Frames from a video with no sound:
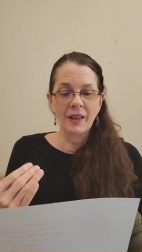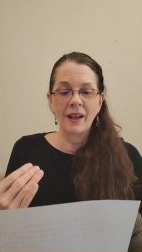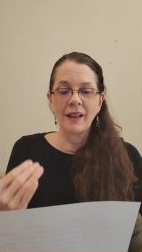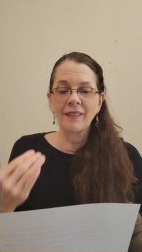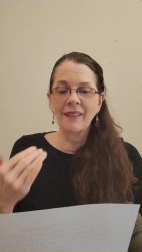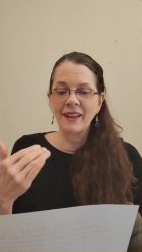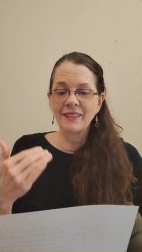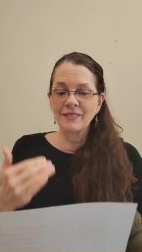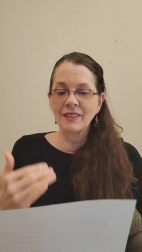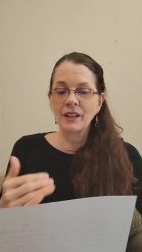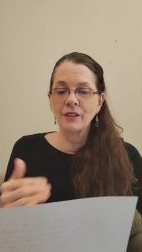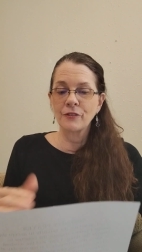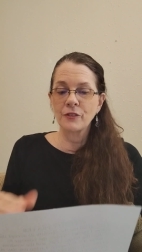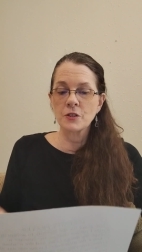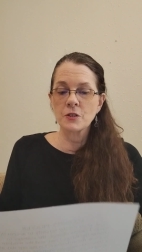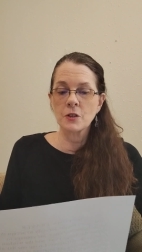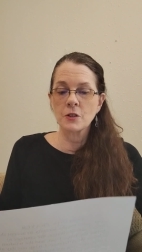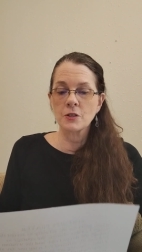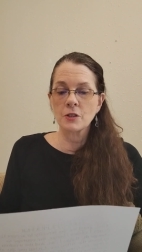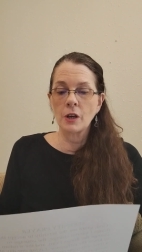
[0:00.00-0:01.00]
I like that
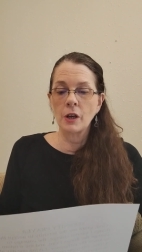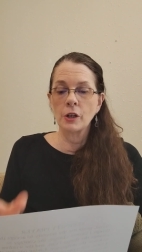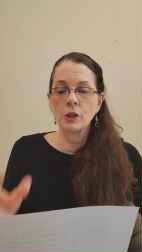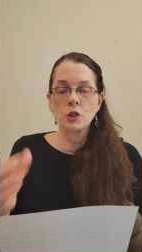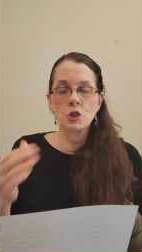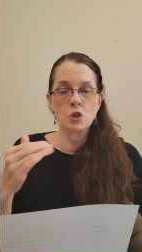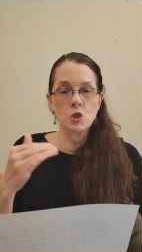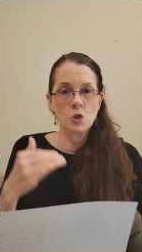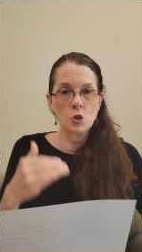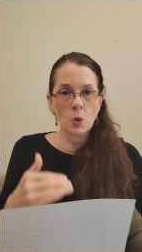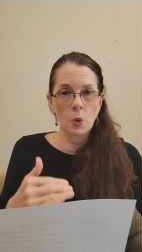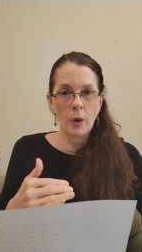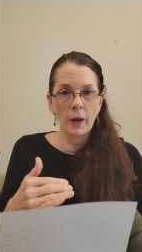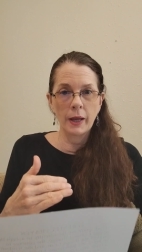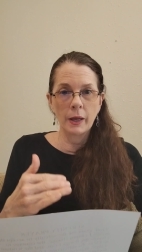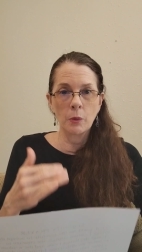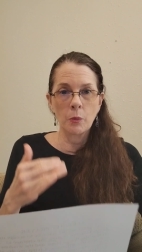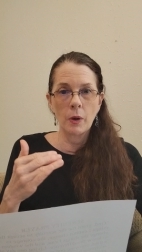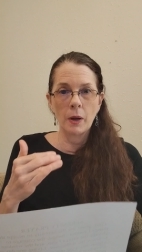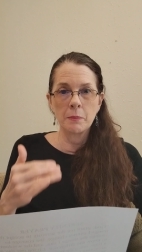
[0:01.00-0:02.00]
emphasis on
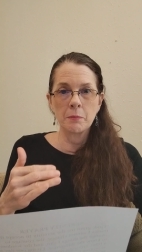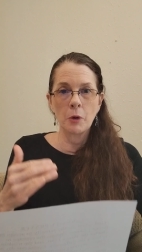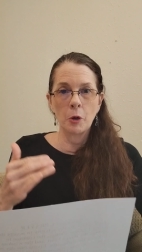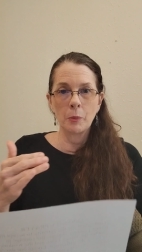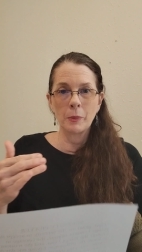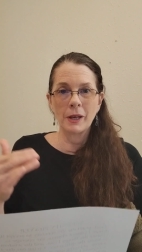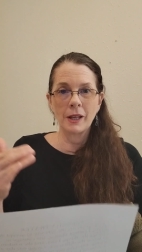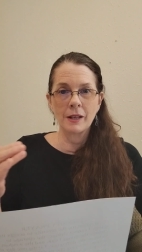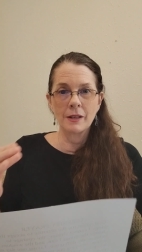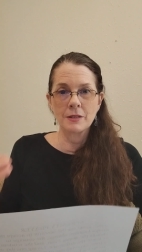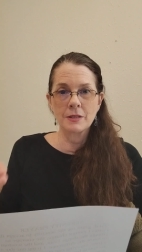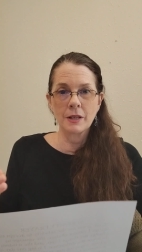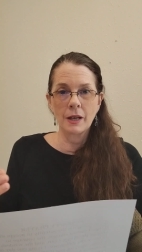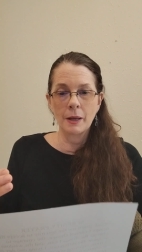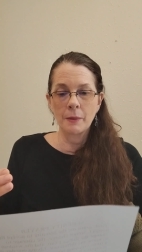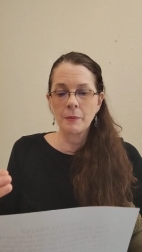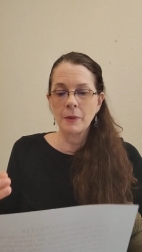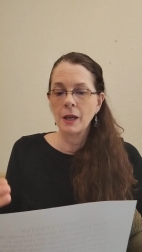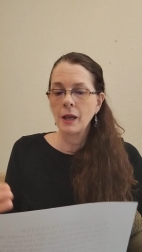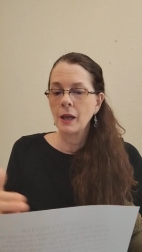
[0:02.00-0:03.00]
enjoying one moment at a
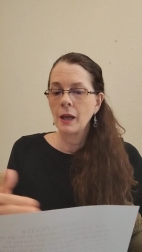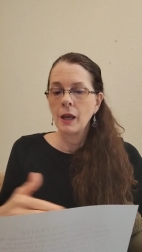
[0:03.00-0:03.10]
time.